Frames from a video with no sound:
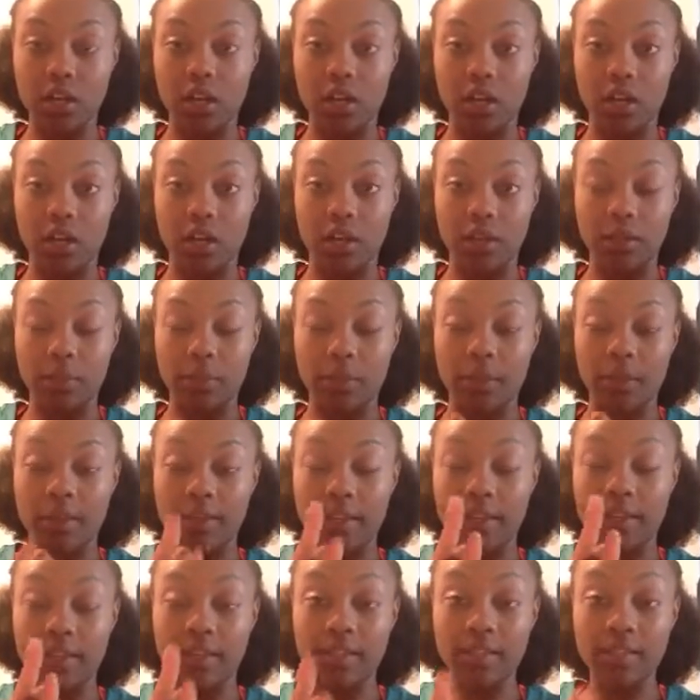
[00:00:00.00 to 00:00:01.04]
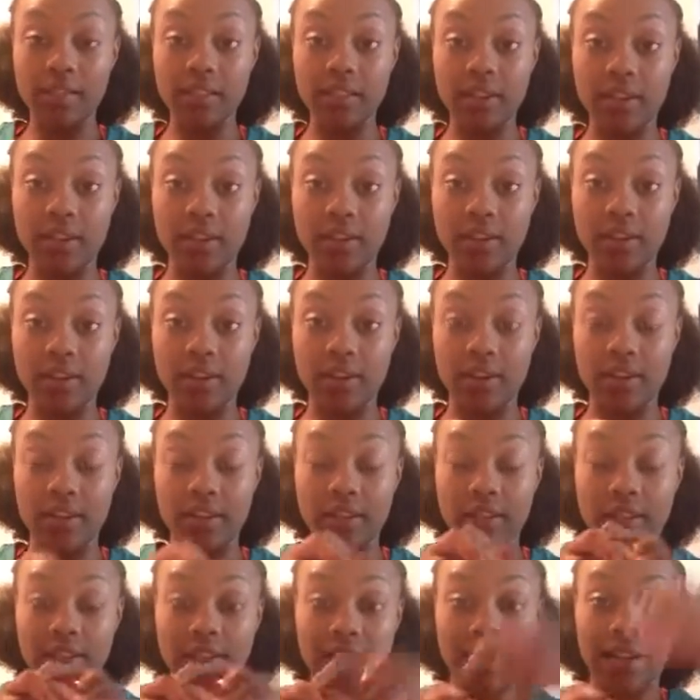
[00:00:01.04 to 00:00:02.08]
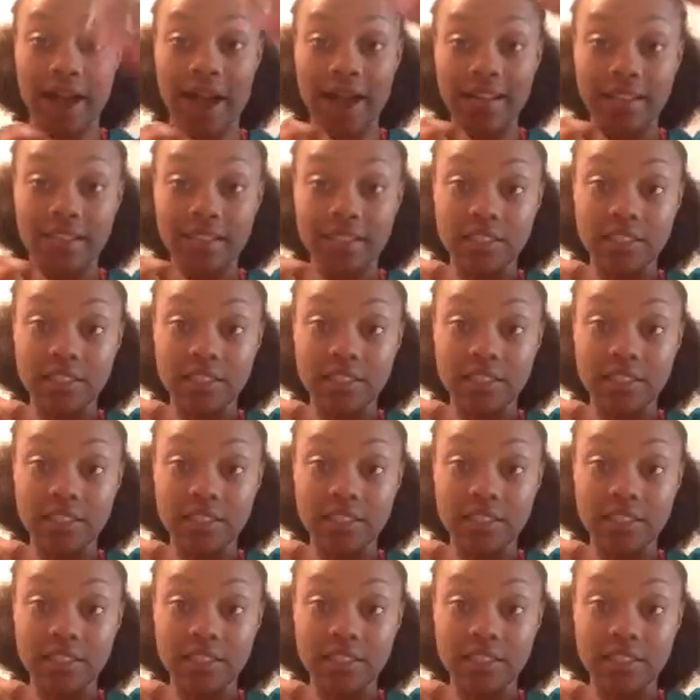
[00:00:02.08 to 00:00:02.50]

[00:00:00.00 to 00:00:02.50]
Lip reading: And they get together, and God is